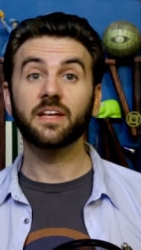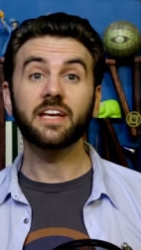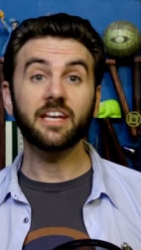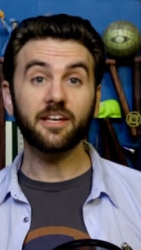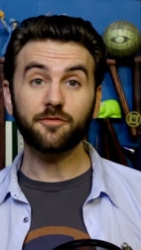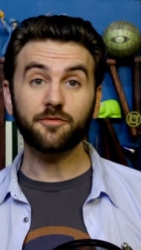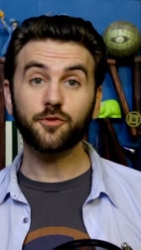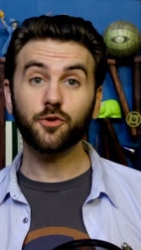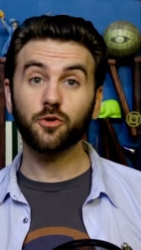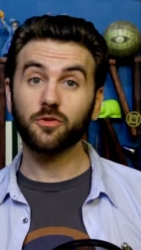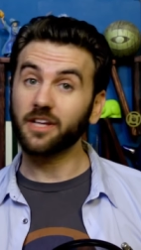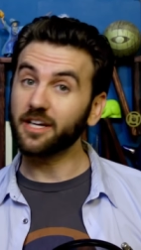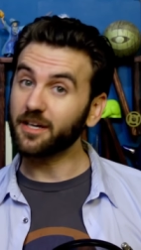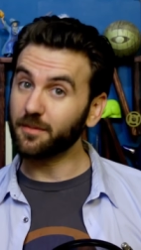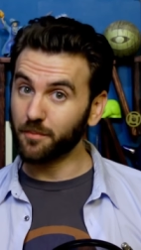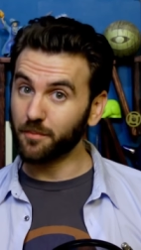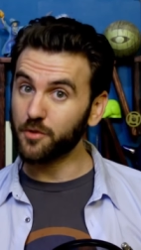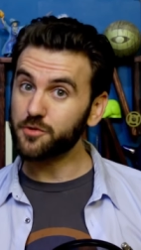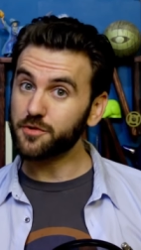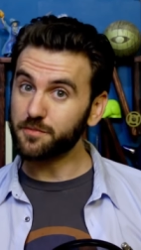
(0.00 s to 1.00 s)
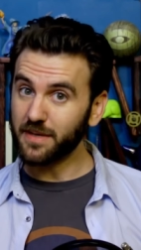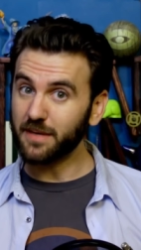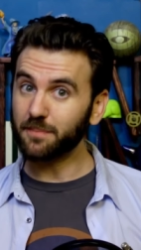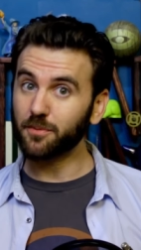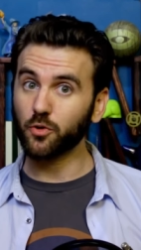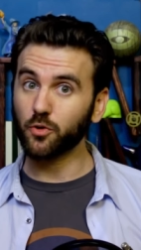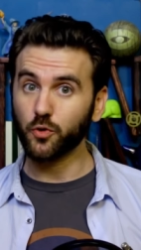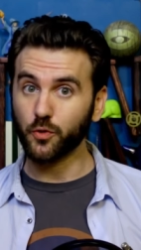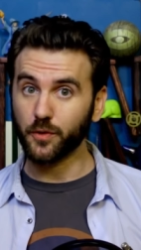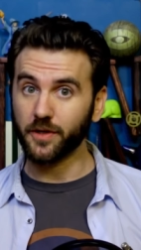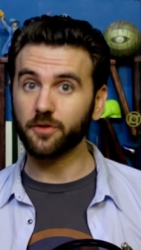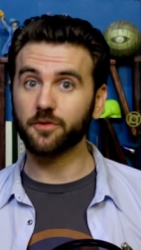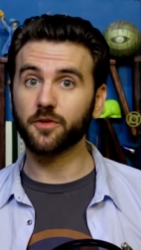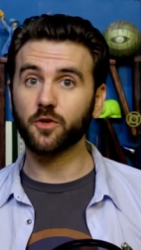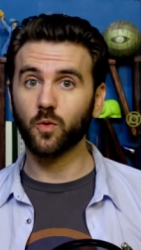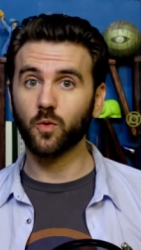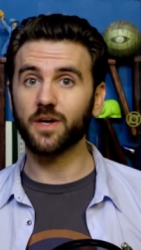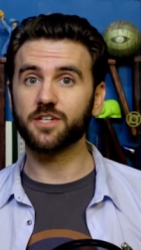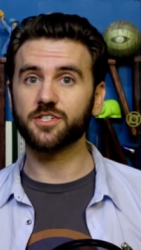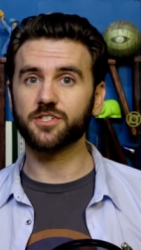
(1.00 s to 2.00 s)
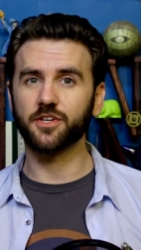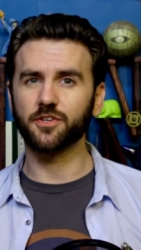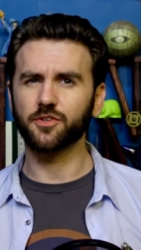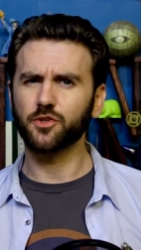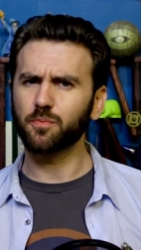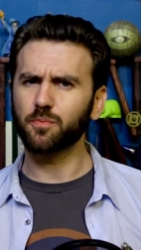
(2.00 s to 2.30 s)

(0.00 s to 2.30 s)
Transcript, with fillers: If you're like most people who hear the question,